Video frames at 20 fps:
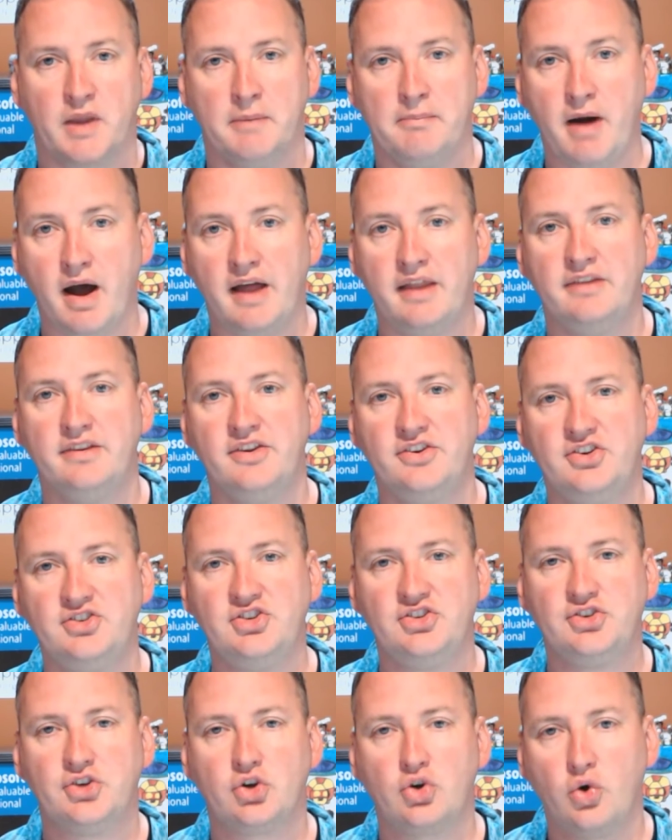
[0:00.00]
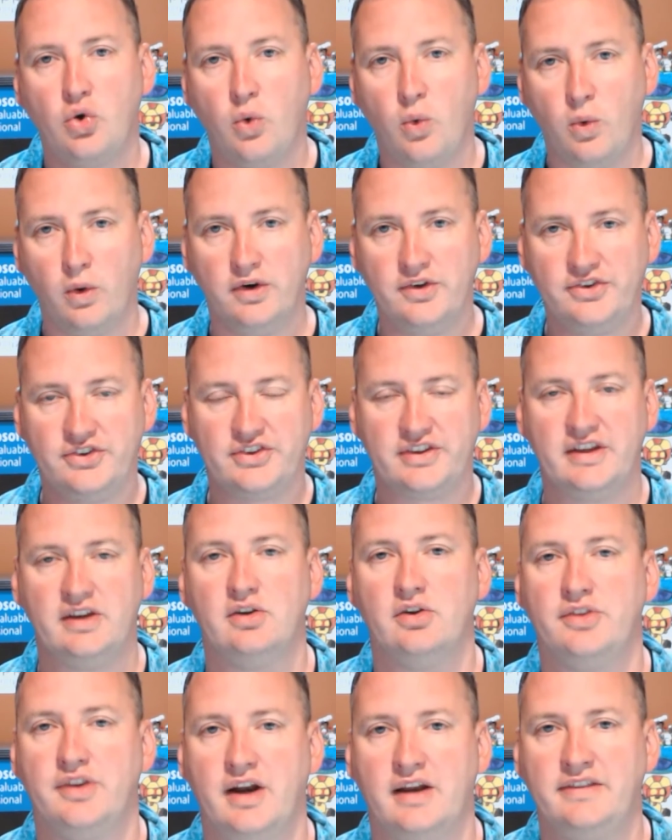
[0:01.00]
But this is just a core
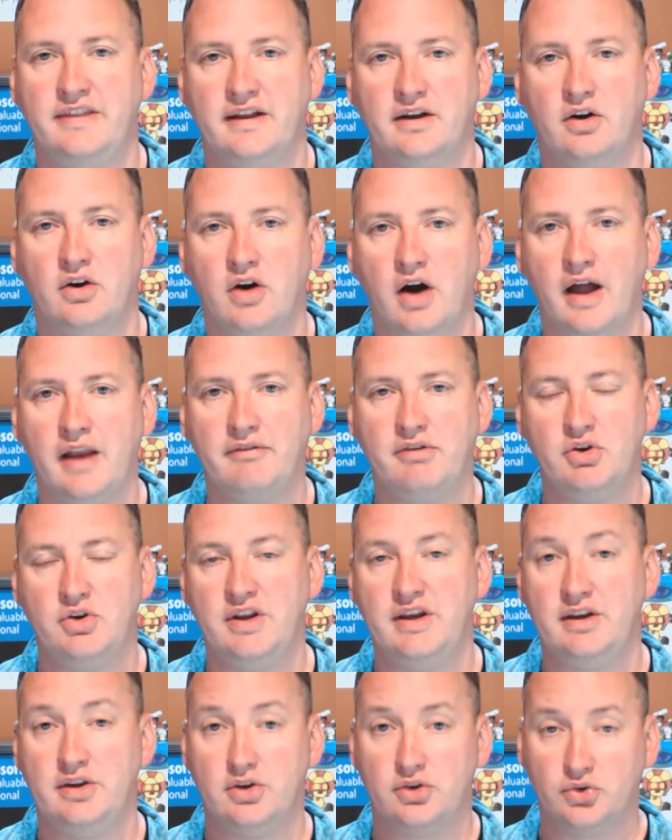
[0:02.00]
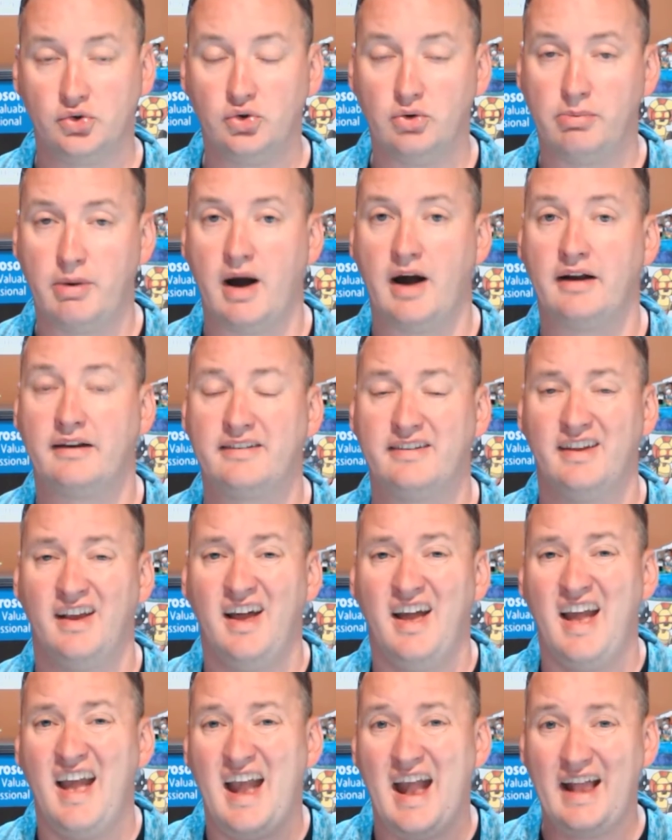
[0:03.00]
skill that I think a lot of you need in your toolbox.
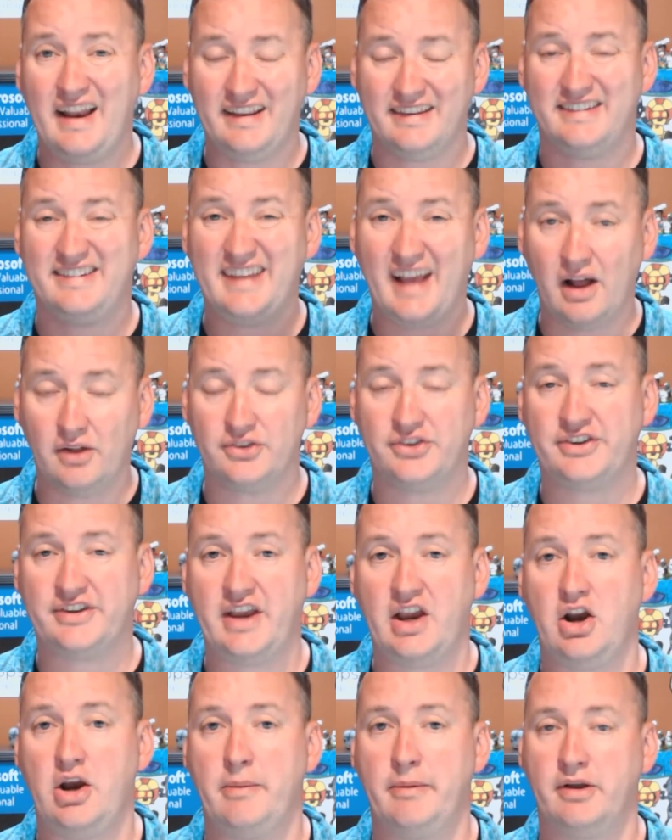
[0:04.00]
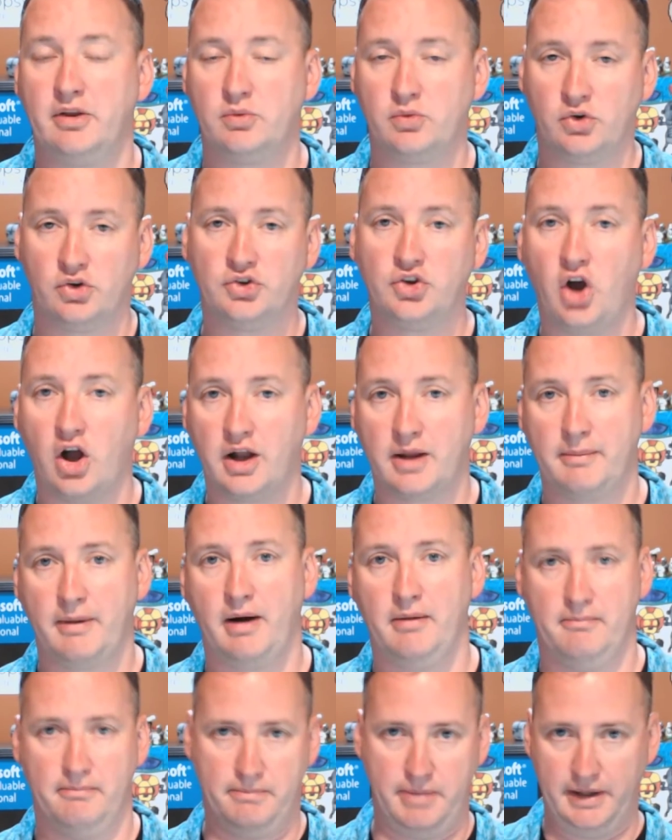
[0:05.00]
And it sounds scary because we're going to talk
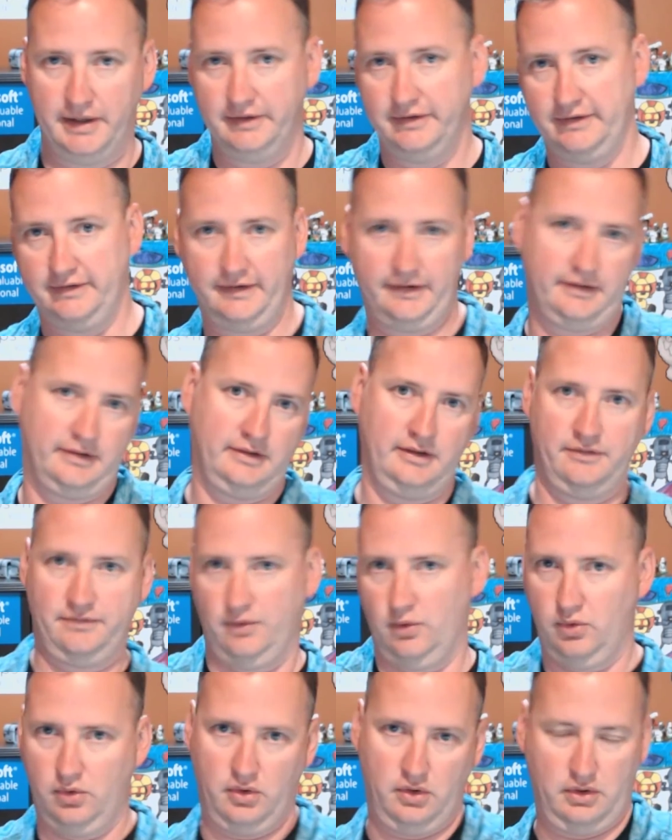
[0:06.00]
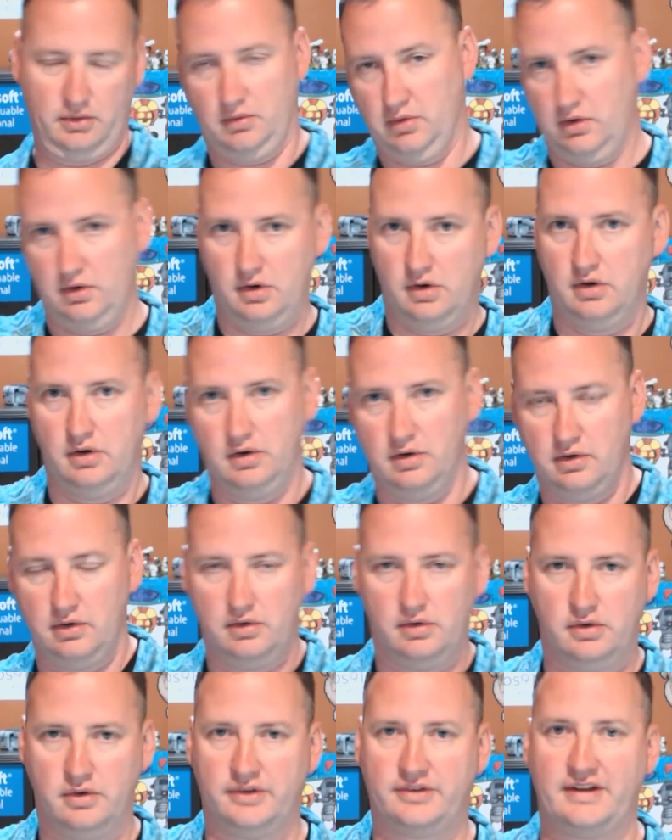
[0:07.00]
about base 64.
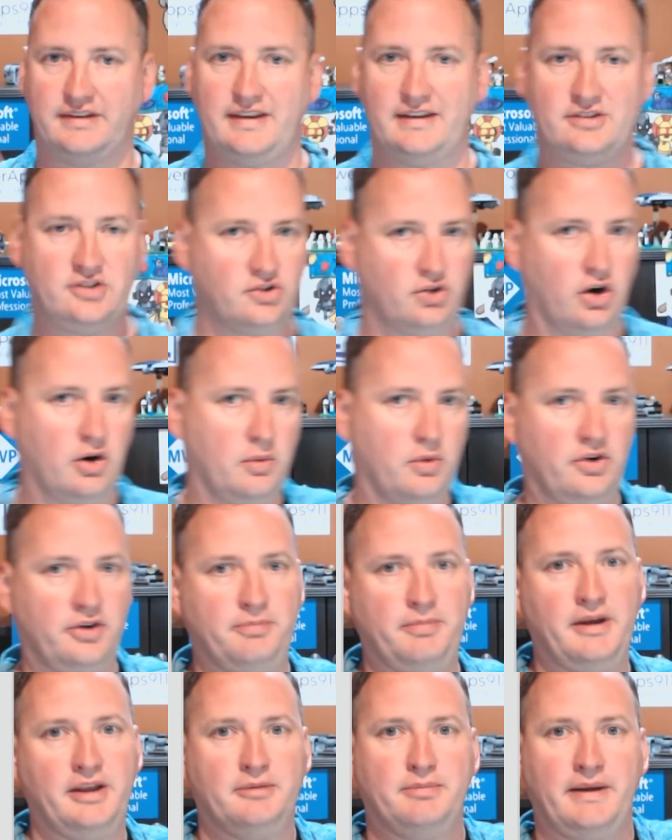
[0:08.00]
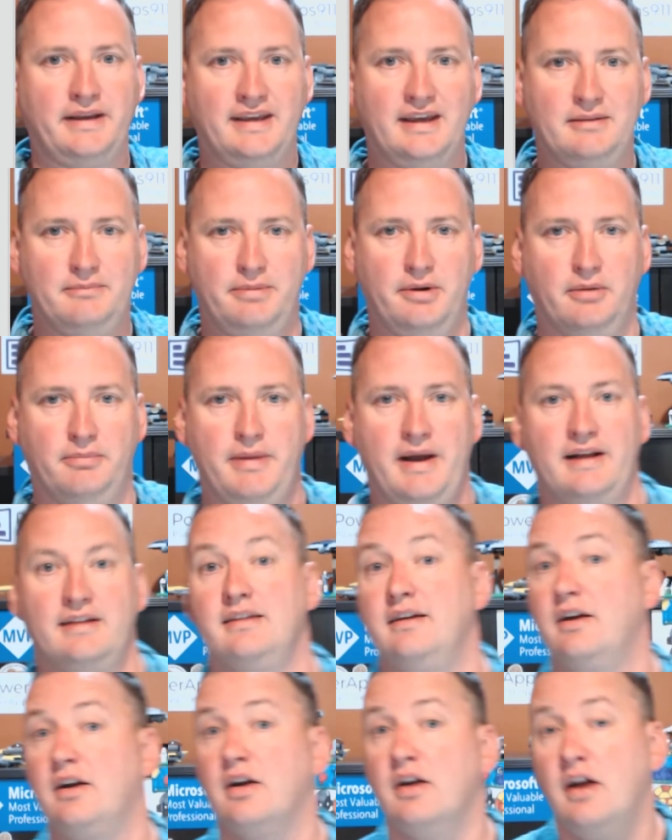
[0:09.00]
Woo! It's like that Star Wars base my kid built back
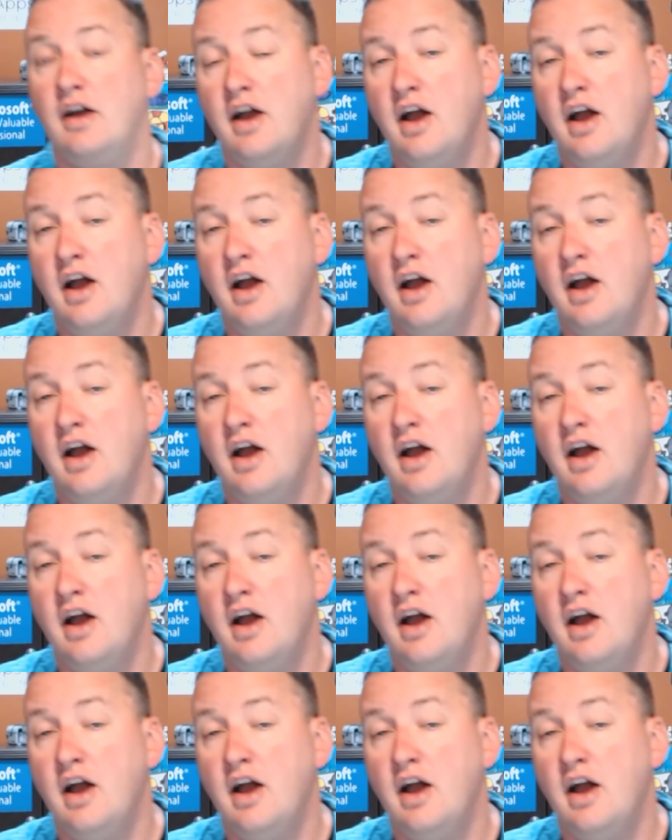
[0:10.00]
there.